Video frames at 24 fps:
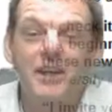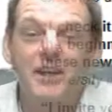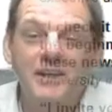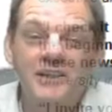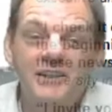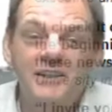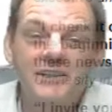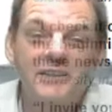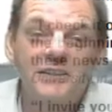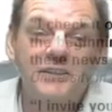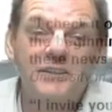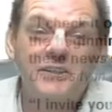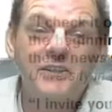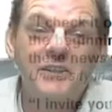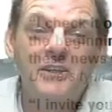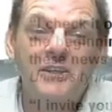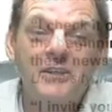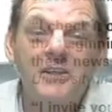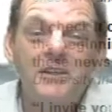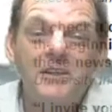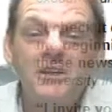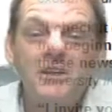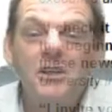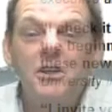at it.
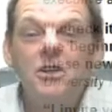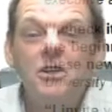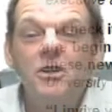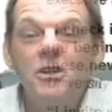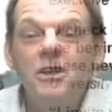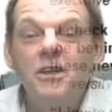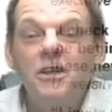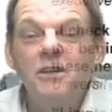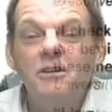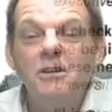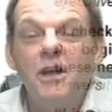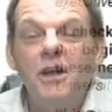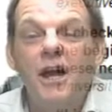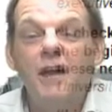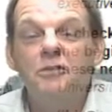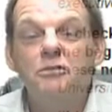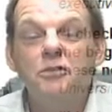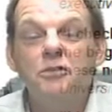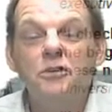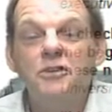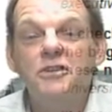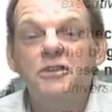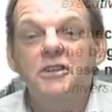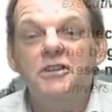At
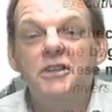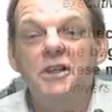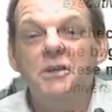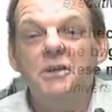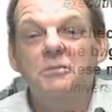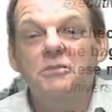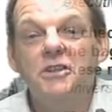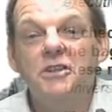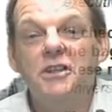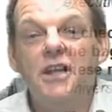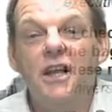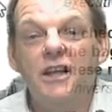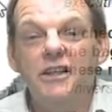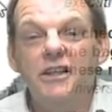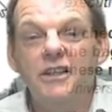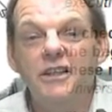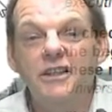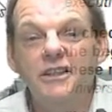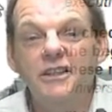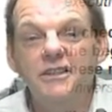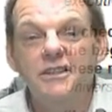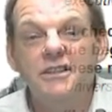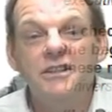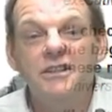first, it seems
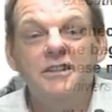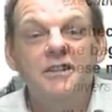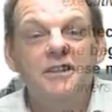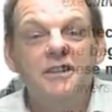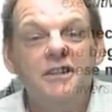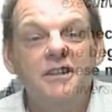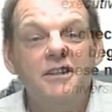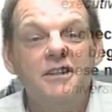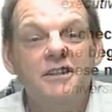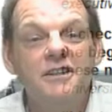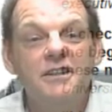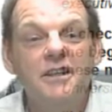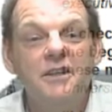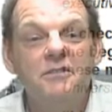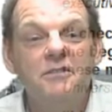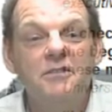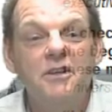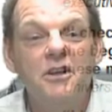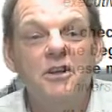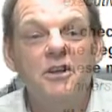innocuous, even